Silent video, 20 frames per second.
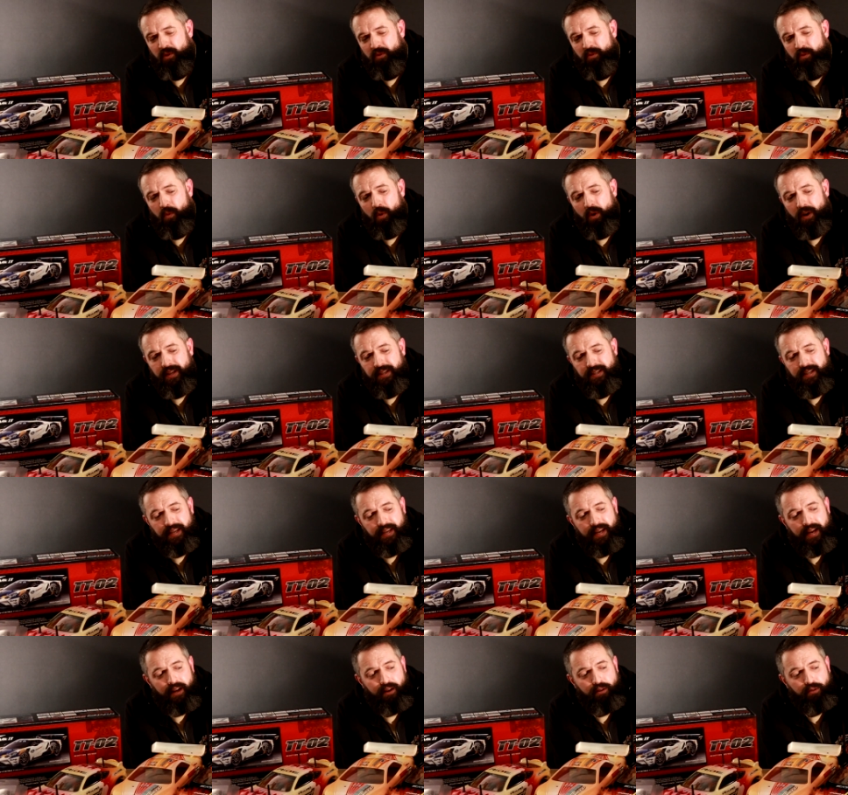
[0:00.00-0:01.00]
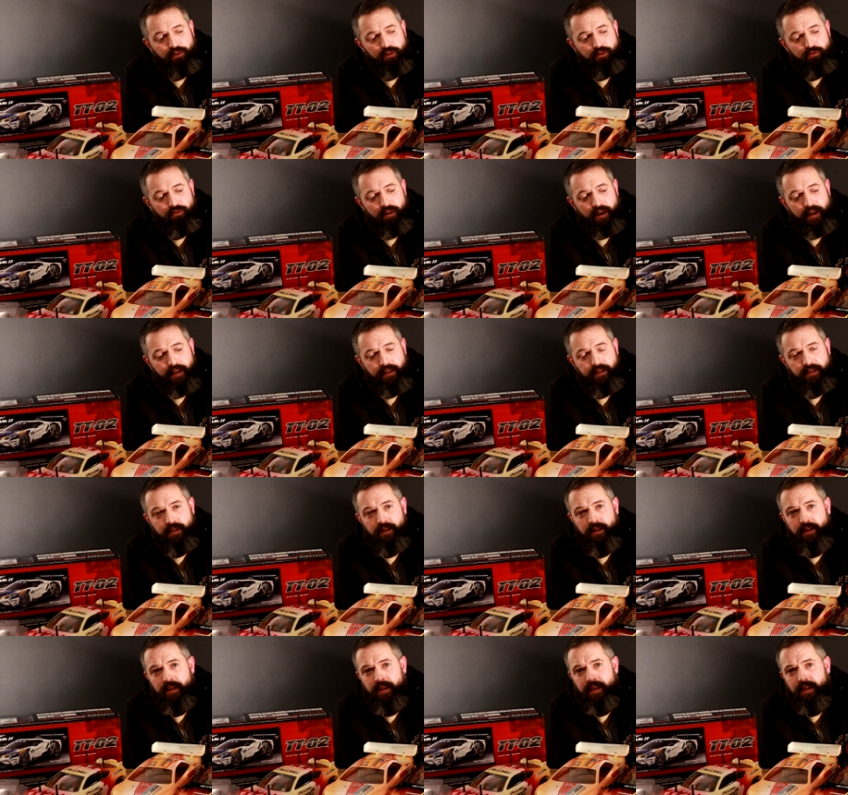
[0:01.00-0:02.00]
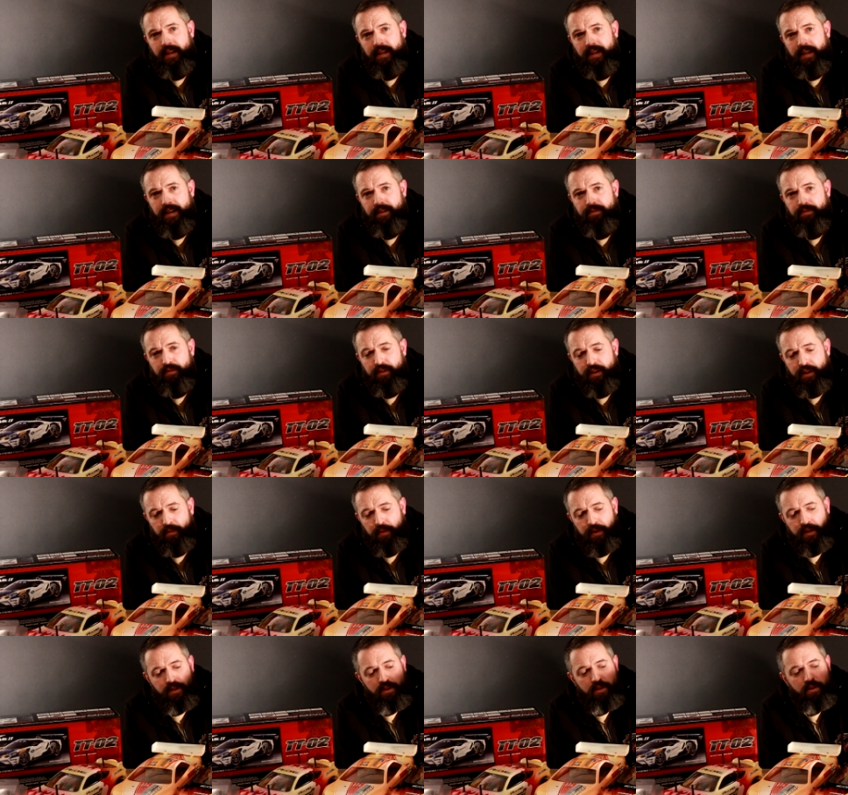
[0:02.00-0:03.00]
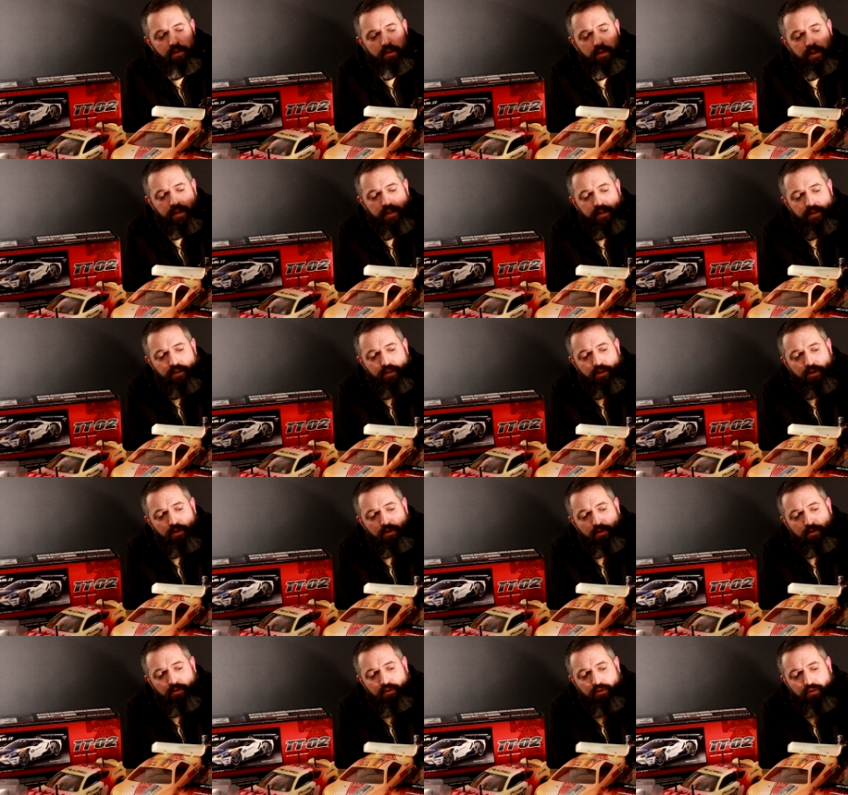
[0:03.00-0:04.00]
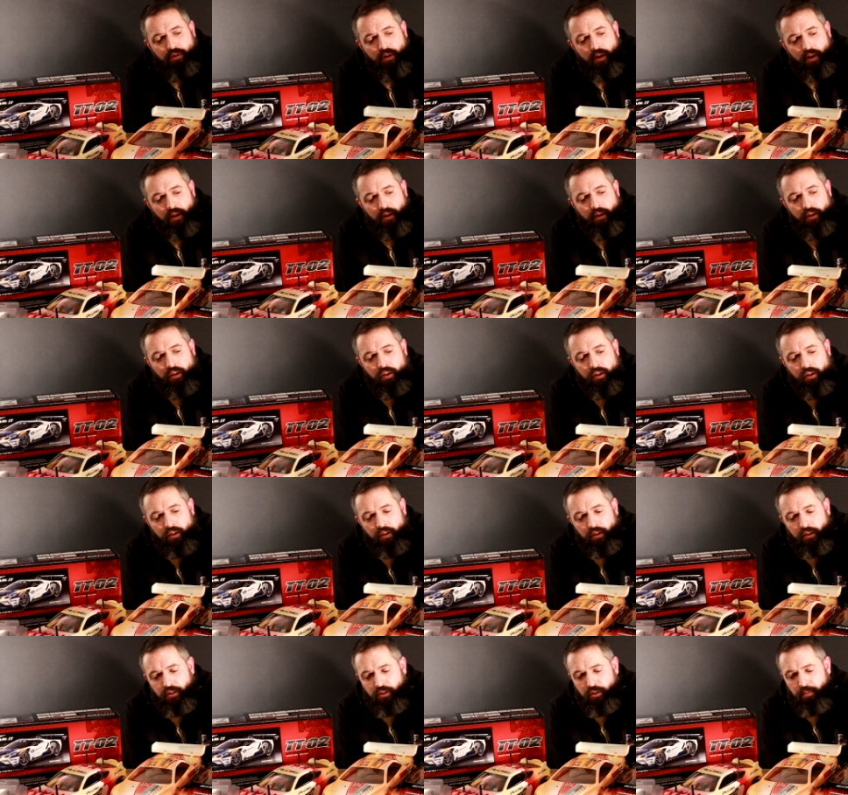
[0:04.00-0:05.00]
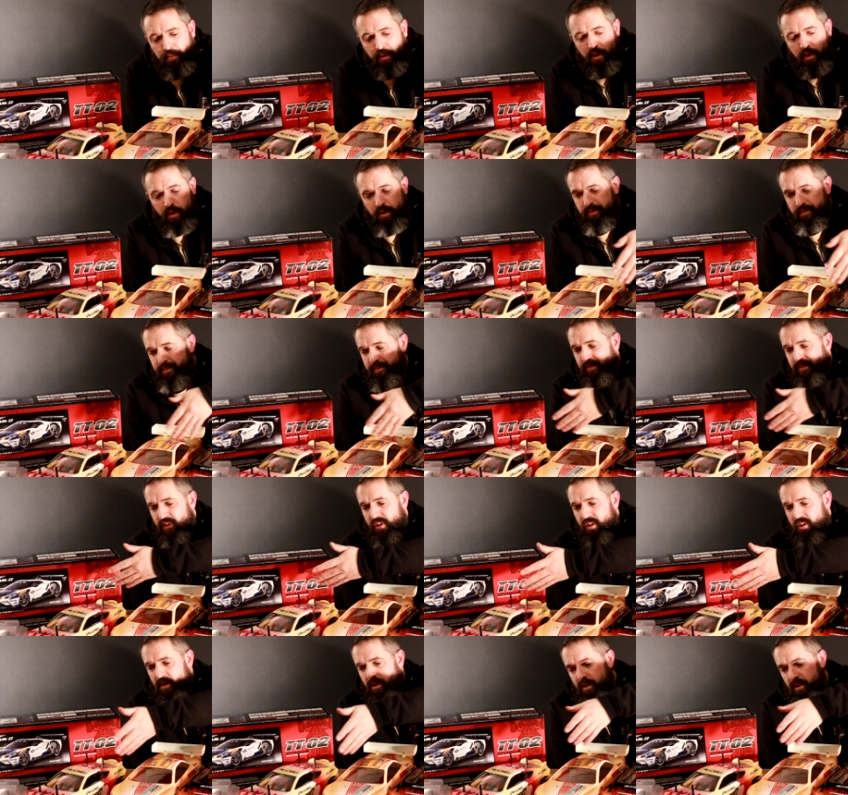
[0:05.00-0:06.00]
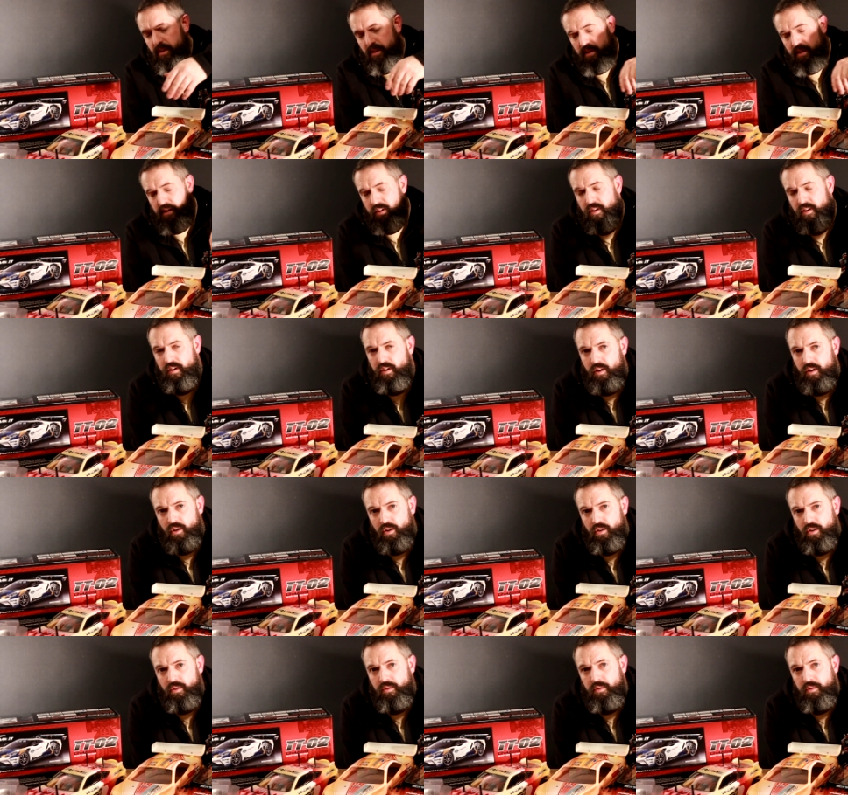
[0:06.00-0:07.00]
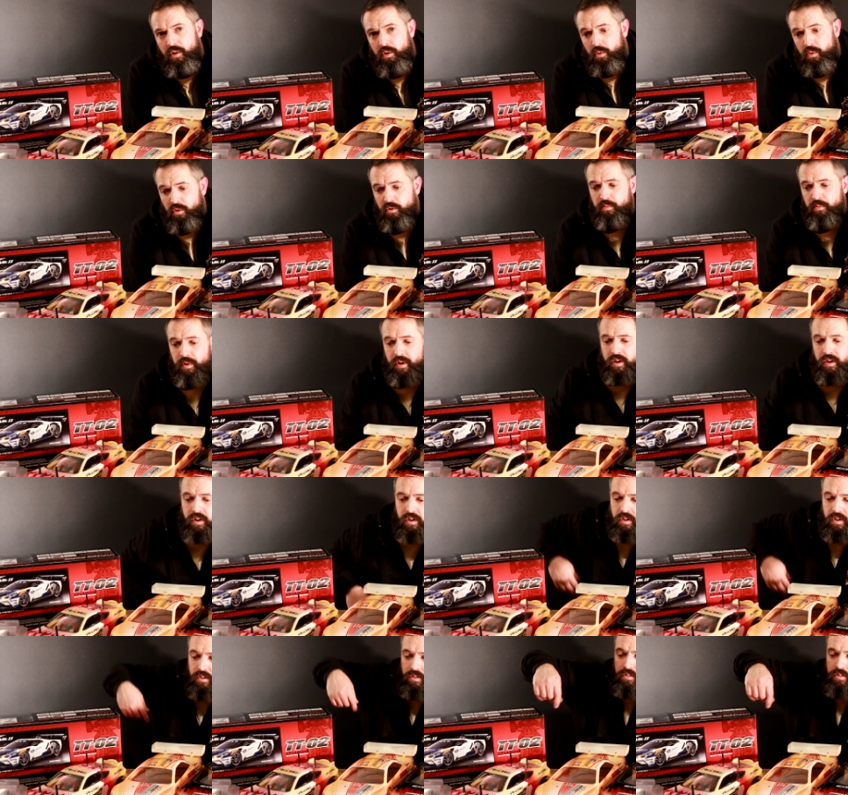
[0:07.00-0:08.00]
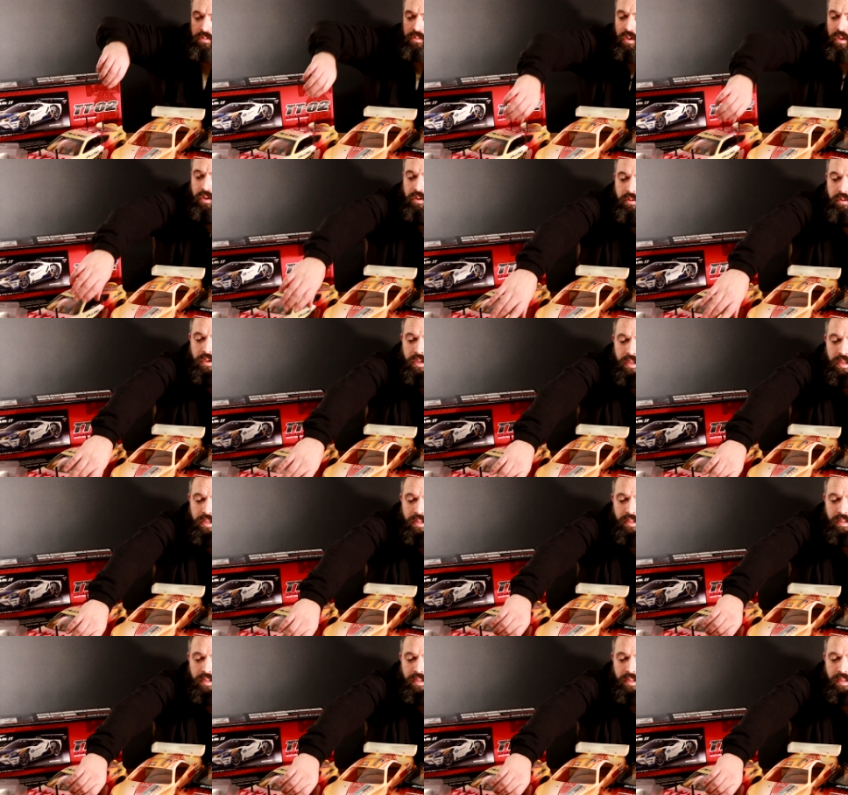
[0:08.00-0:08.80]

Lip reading: sort of white to yellow to red livery which I choose to put on all of my cars. So